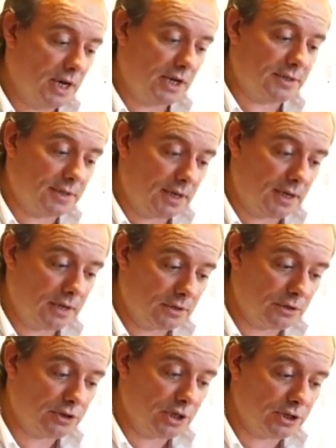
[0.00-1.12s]
as a
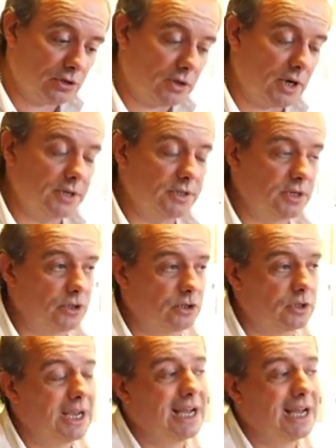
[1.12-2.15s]
research organization.